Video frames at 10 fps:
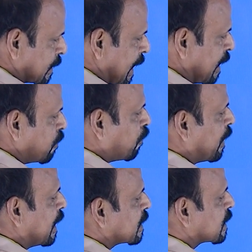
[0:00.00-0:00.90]
10
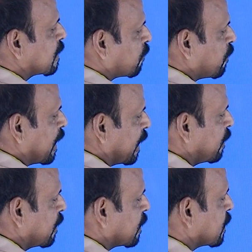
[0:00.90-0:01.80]
plus
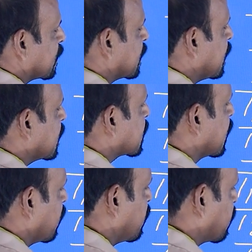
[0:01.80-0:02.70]
5, that is
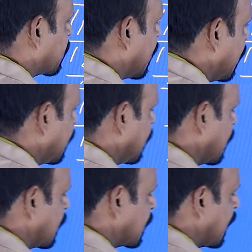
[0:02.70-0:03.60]
15.
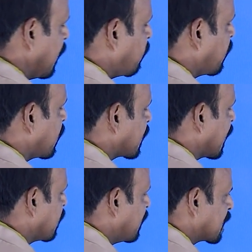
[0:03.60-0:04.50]
T4
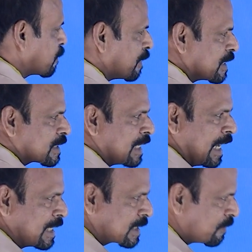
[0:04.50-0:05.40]
can be expressed
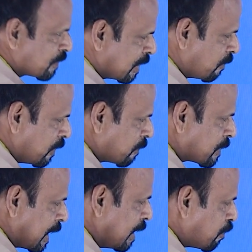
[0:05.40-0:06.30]
as
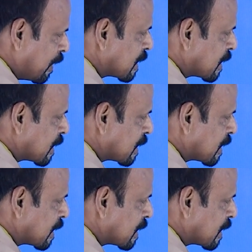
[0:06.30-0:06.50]
15